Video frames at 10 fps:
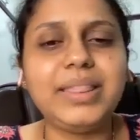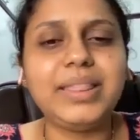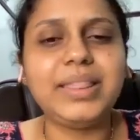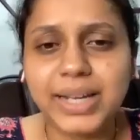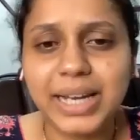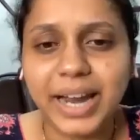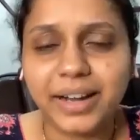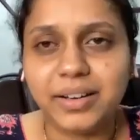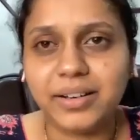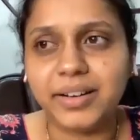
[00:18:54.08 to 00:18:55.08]
That is when I
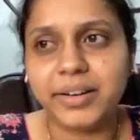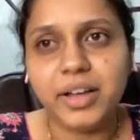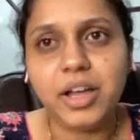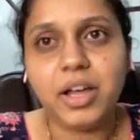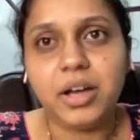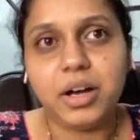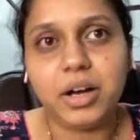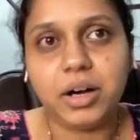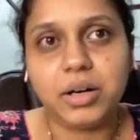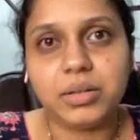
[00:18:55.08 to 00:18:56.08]
landed
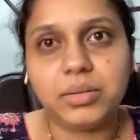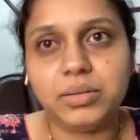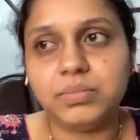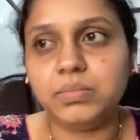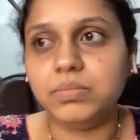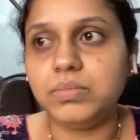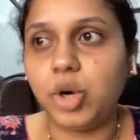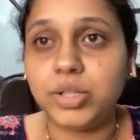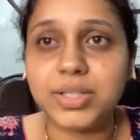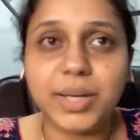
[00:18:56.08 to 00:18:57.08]
uh,
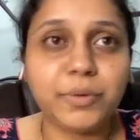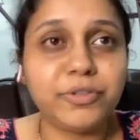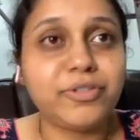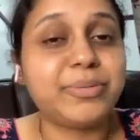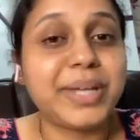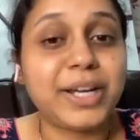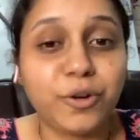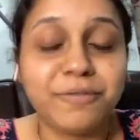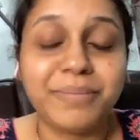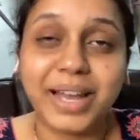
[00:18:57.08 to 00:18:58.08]
on some of the
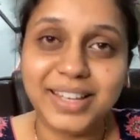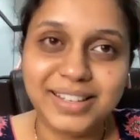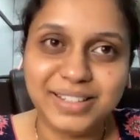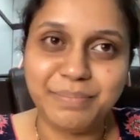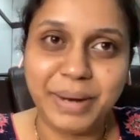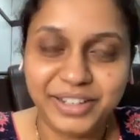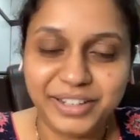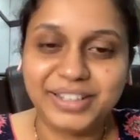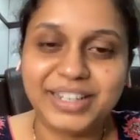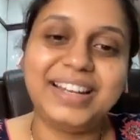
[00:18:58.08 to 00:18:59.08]
website of my
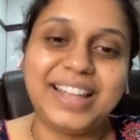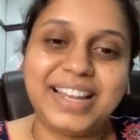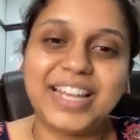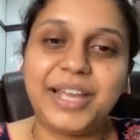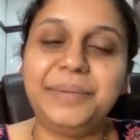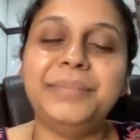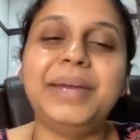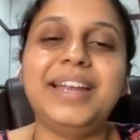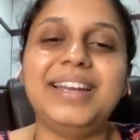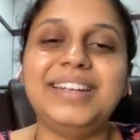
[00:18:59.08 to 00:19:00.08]
mentor at that time,
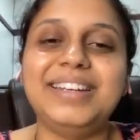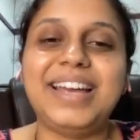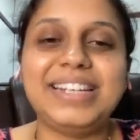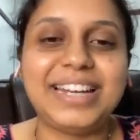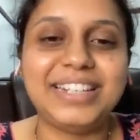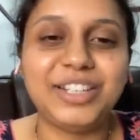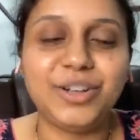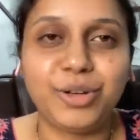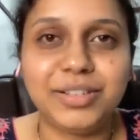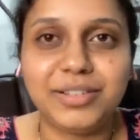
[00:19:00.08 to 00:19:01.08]
and I
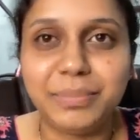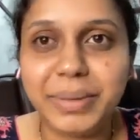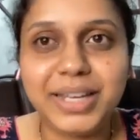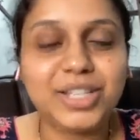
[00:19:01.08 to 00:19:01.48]
landed on her